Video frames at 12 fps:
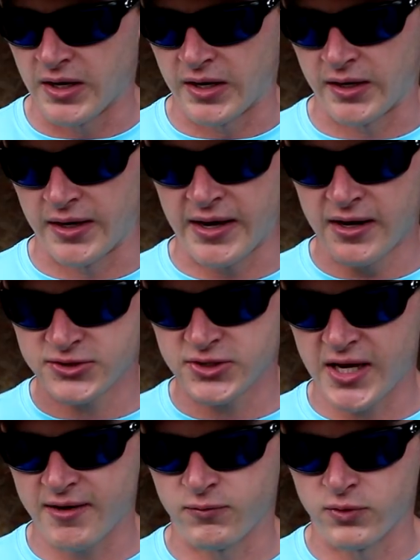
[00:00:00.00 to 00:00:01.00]
And I also
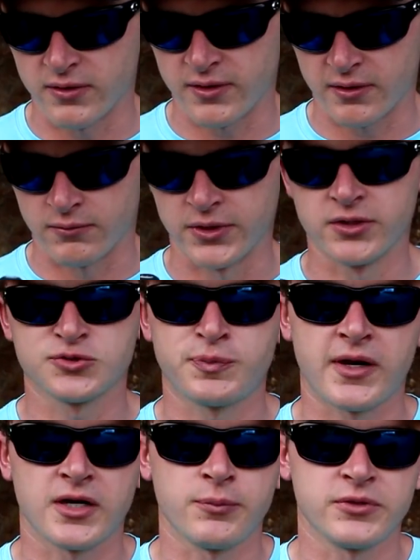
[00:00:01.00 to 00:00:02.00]
have one of their reels
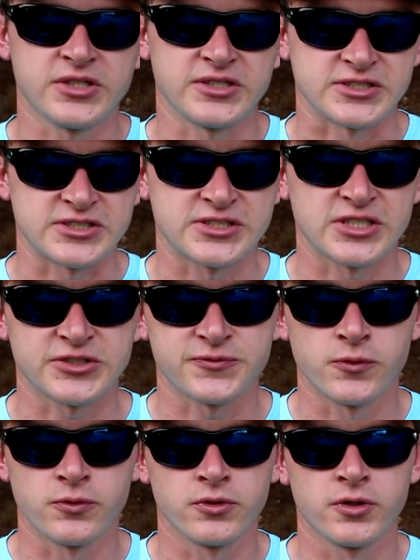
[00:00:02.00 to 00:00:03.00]
paired up with it. It's a
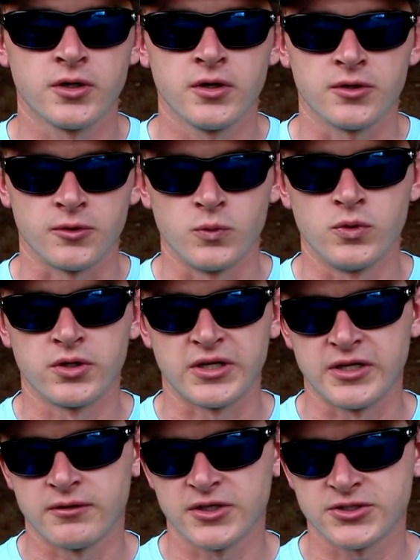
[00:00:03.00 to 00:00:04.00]
6:4:1
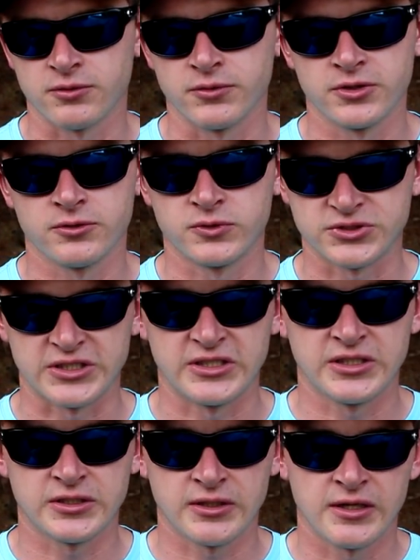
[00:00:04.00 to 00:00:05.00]
gear ratio reel. Once
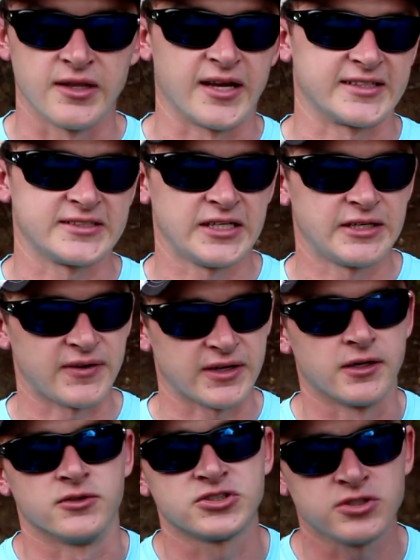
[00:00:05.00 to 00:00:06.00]
again, like I said, if I
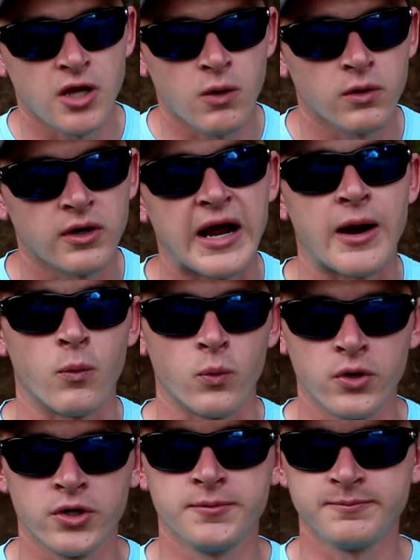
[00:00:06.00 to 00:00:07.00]
can go slower, I
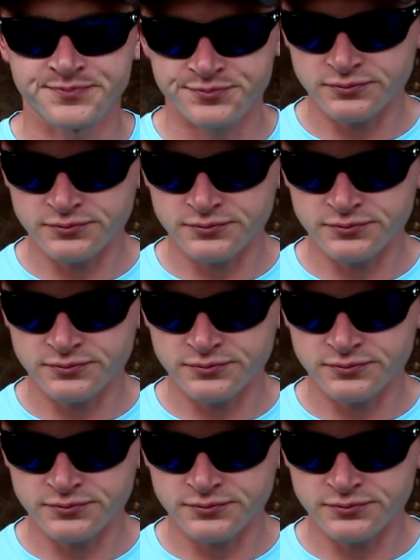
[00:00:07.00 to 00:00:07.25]
would.